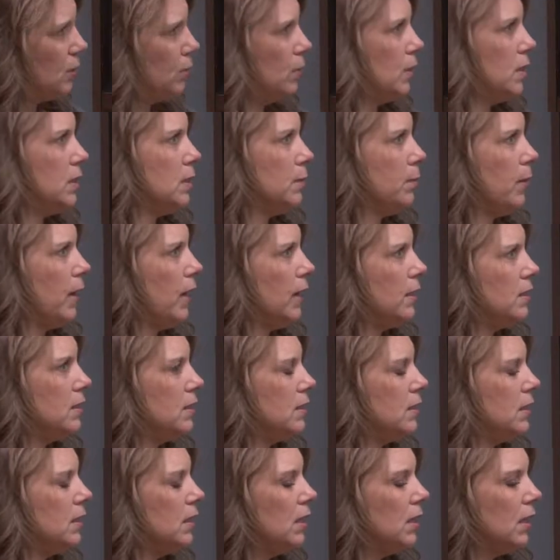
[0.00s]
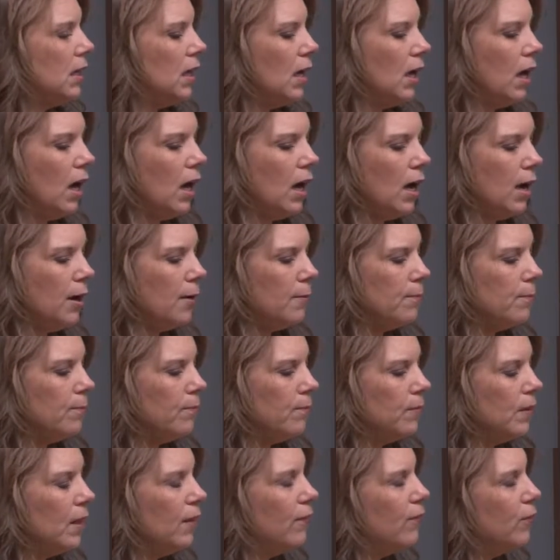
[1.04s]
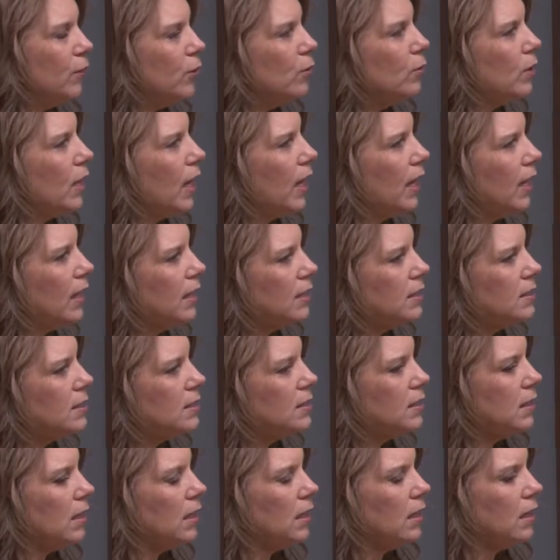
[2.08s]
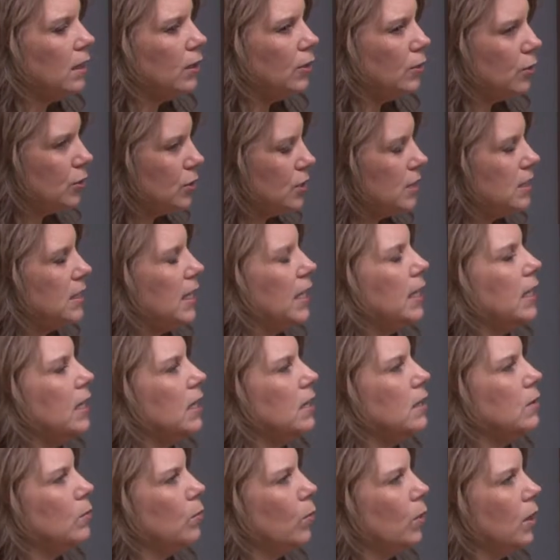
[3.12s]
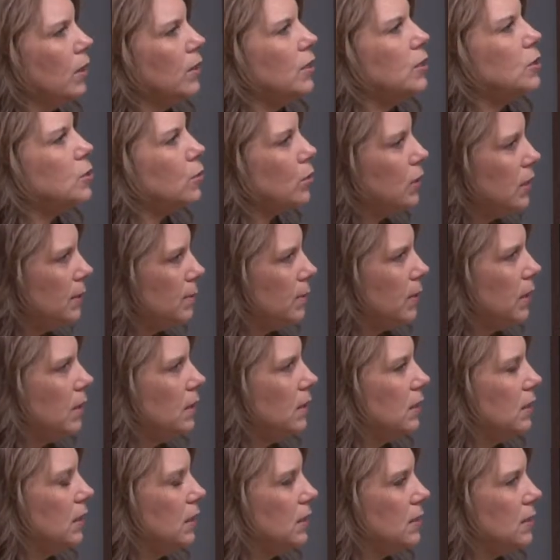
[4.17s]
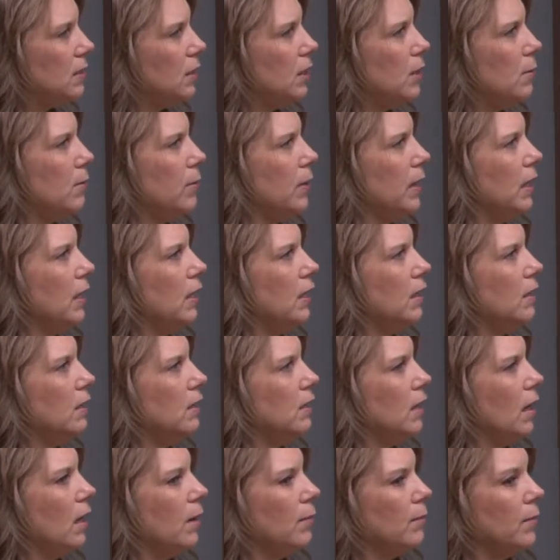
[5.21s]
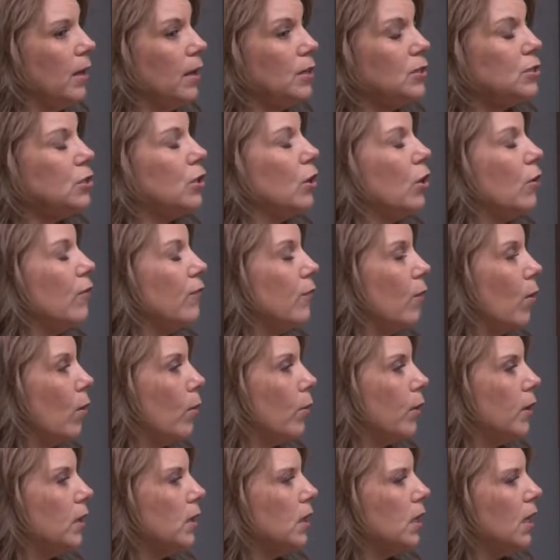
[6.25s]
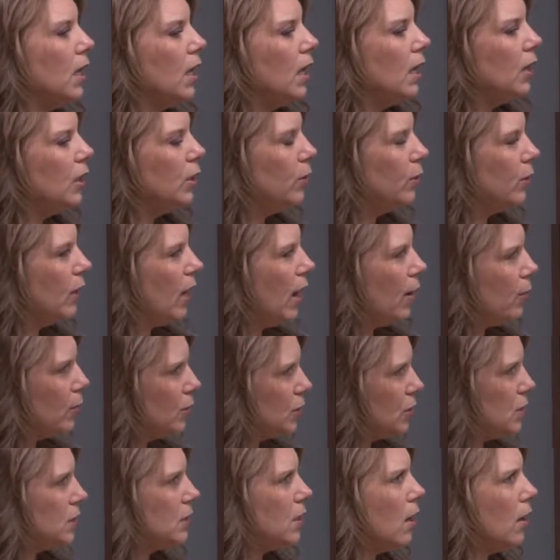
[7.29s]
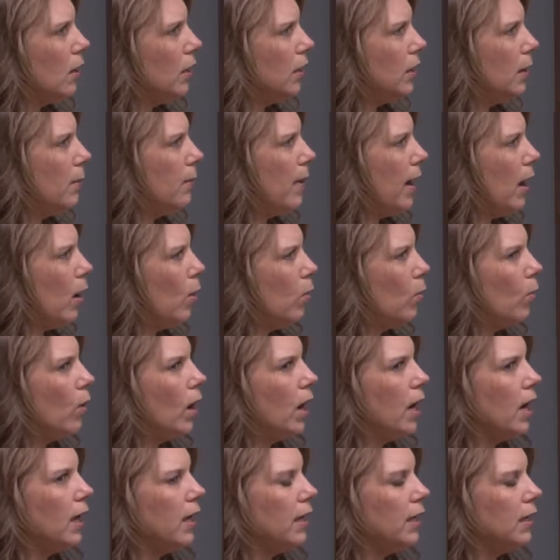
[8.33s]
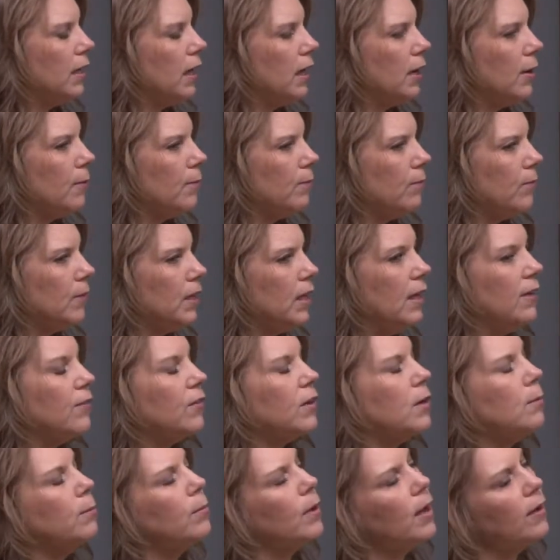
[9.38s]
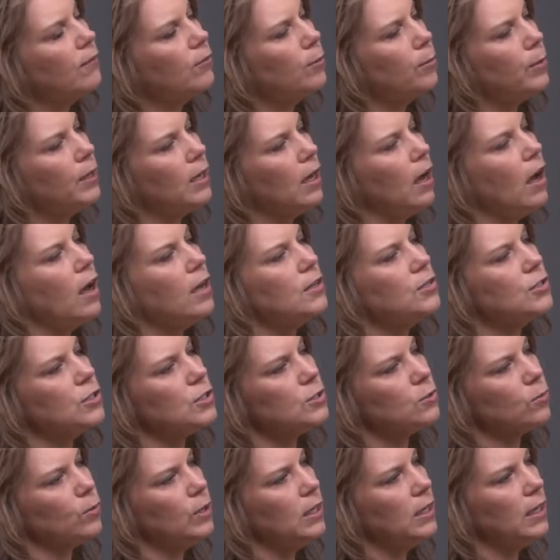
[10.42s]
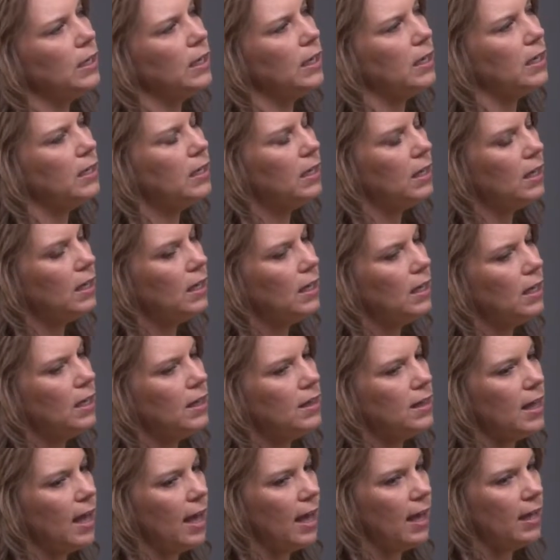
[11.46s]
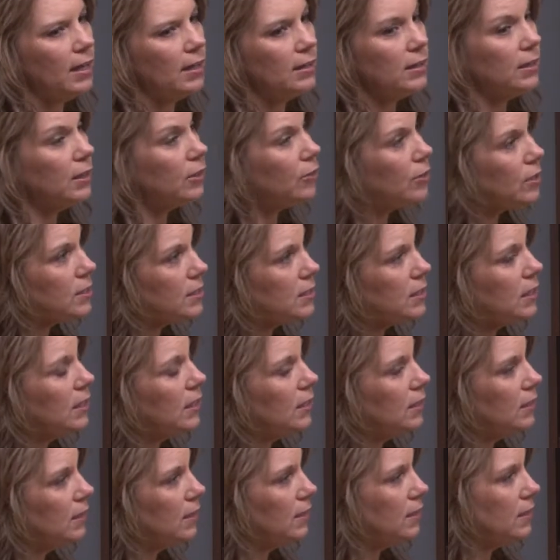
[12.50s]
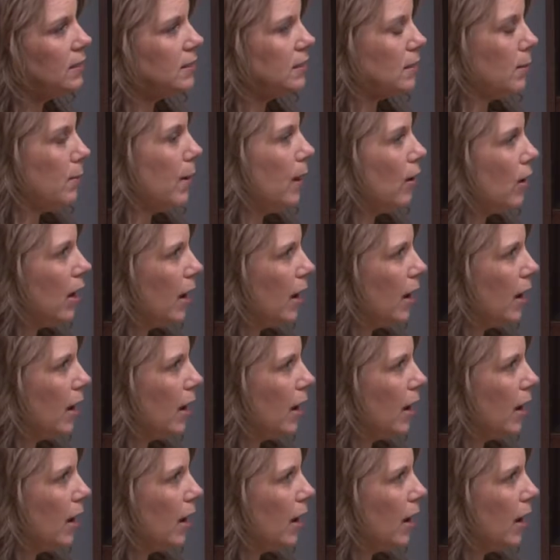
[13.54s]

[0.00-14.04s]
to expect. If you can't understand what the treatment is going to be as you go forward. You and I were just talking about why, even above and beyond just reading it, that literacy is about